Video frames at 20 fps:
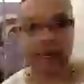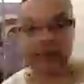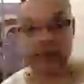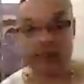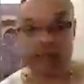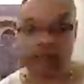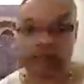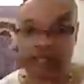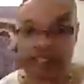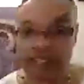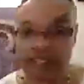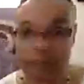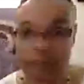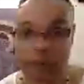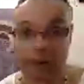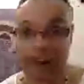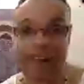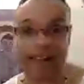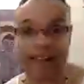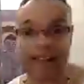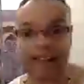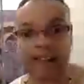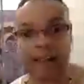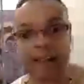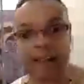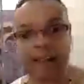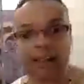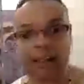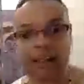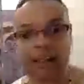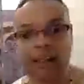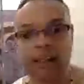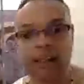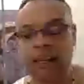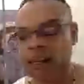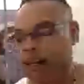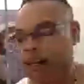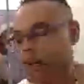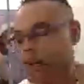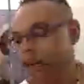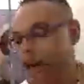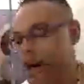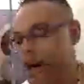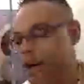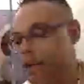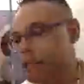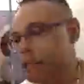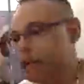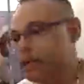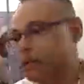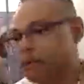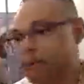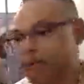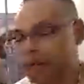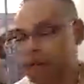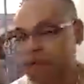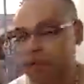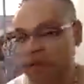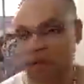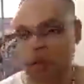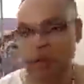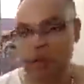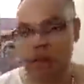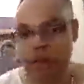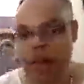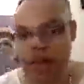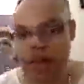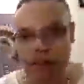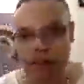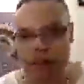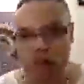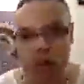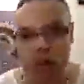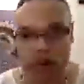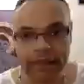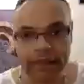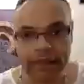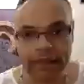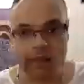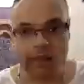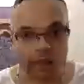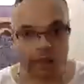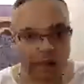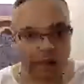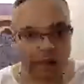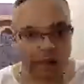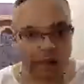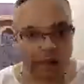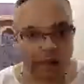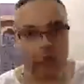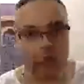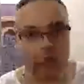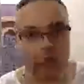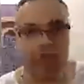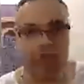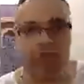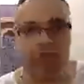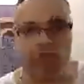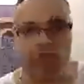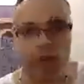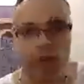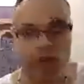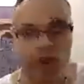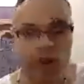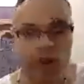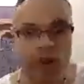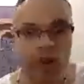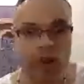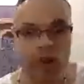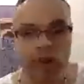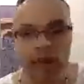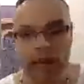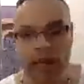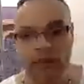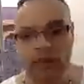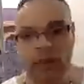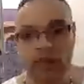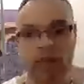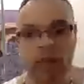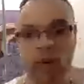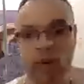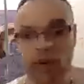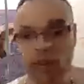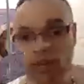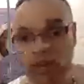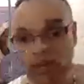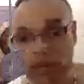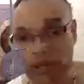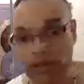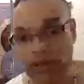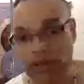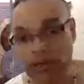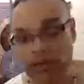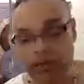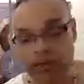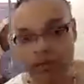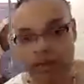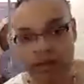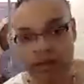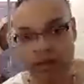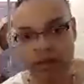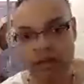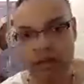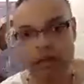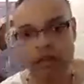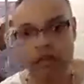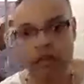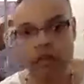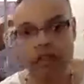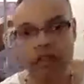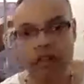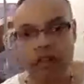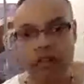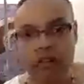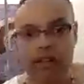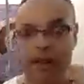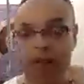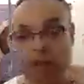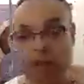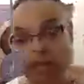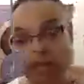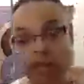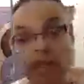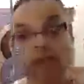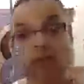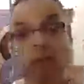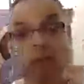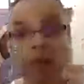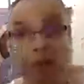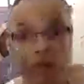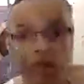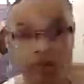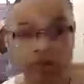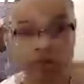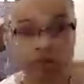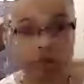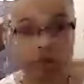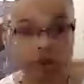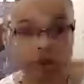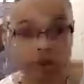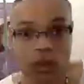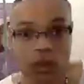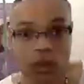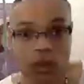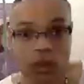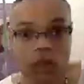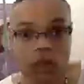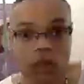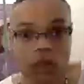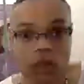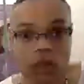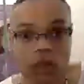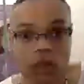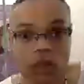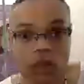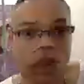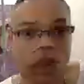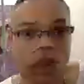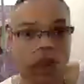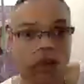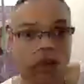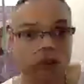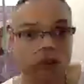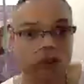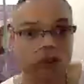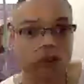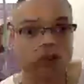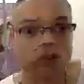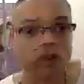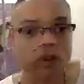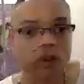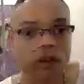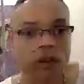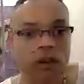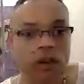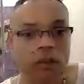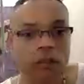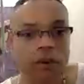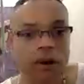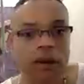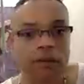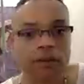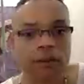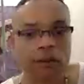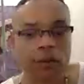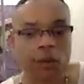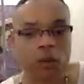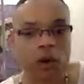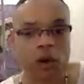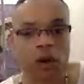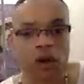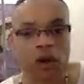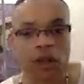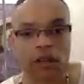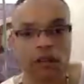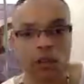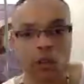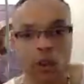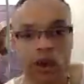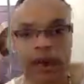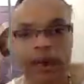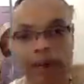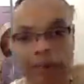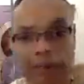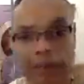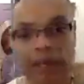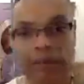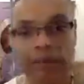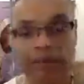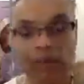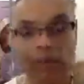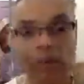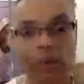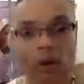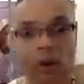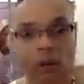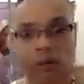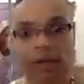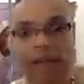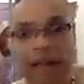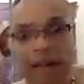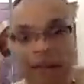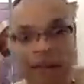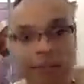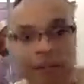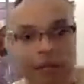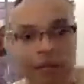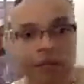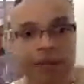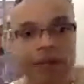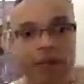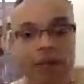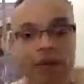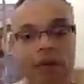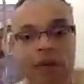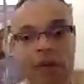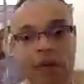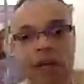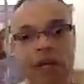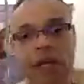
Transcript: is the left brain. Now, many people have equated the problems with to the world as emotionalism, you know, not being spiritual. The problems with the world is white people or black people.